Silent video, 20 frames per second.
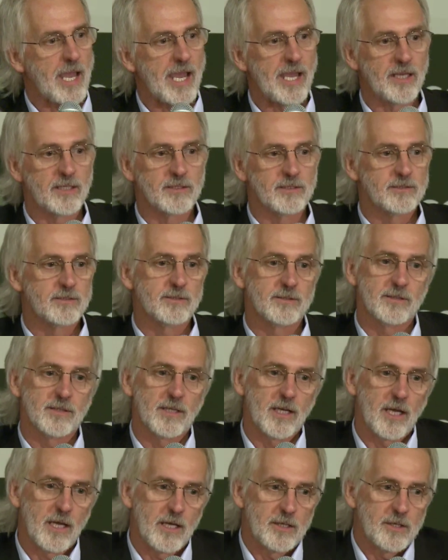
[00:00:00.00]
And
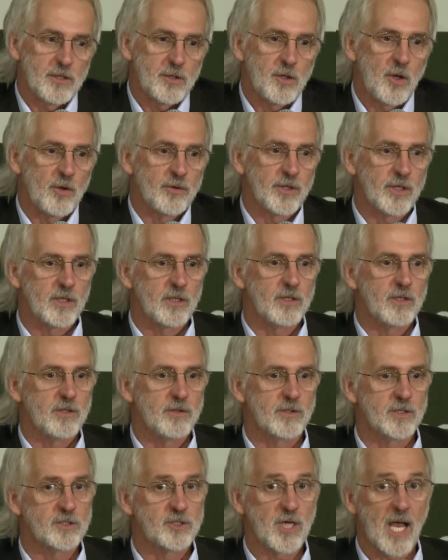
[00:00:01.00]
you know,
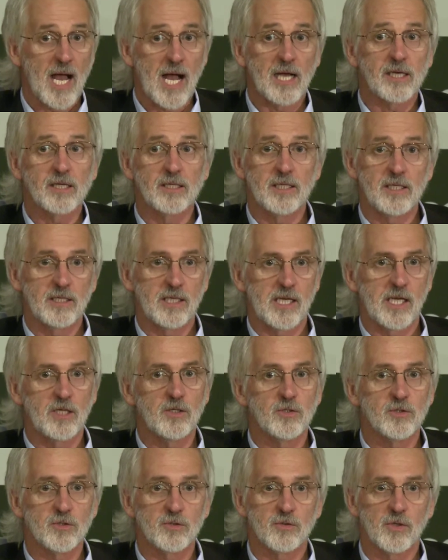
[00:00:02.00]
the jargon in the
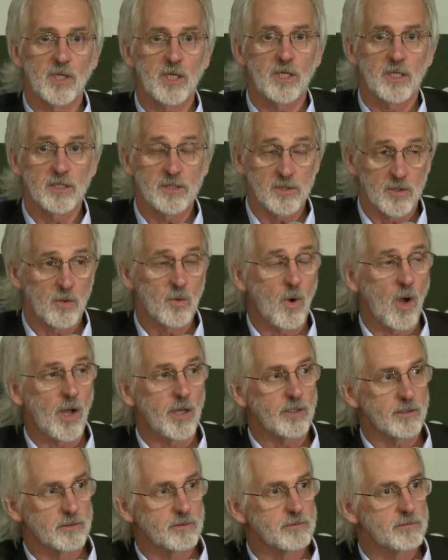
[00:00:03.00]
industry is
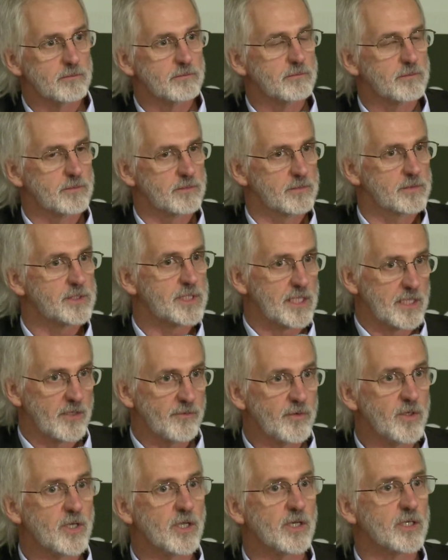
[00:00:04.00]
quite
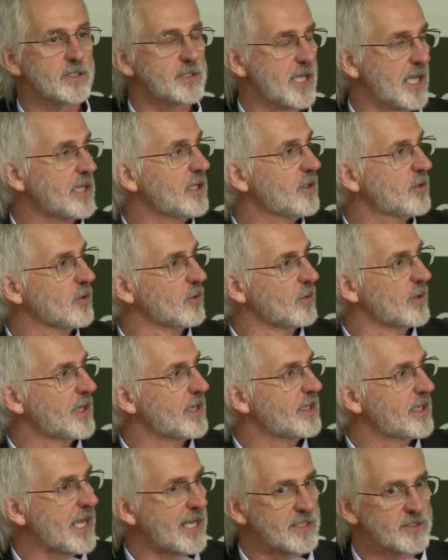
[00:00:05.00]
significant and technical.
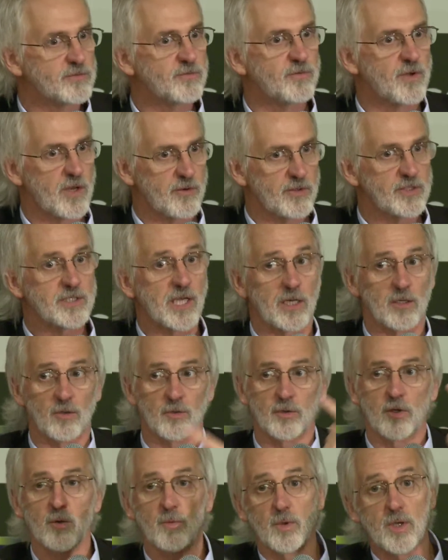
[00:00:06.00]
It gets very
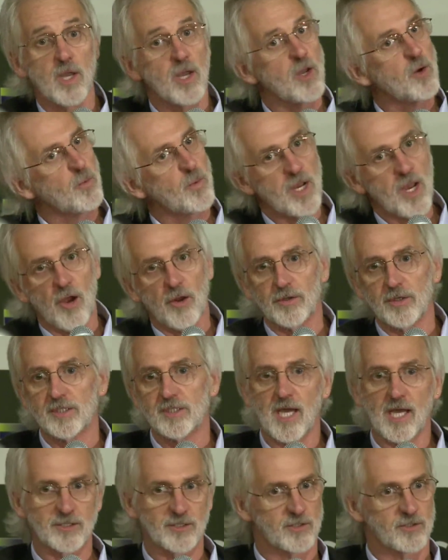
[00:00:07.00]
technical. We only
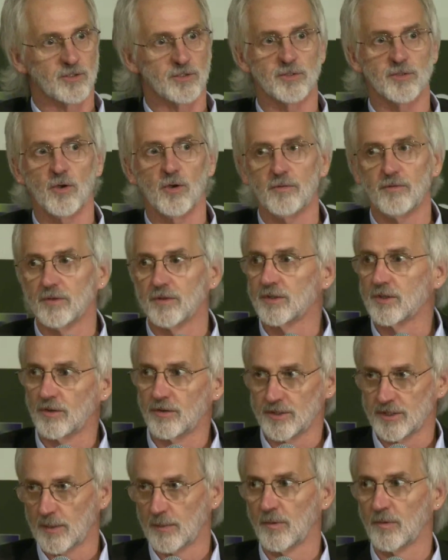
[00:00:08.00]
touched the surface
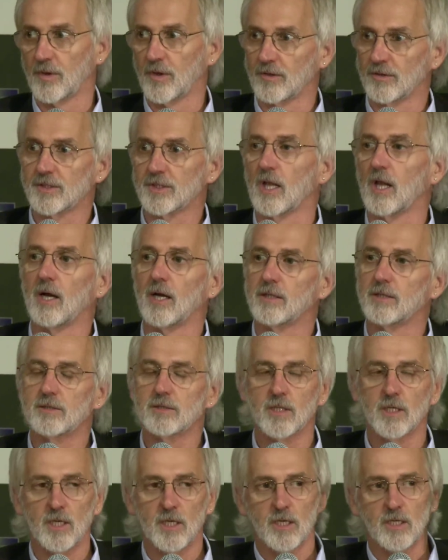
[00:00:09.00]
on some of those
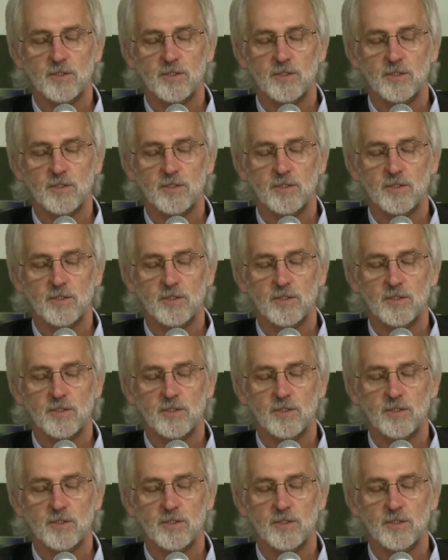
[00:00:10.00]
slides.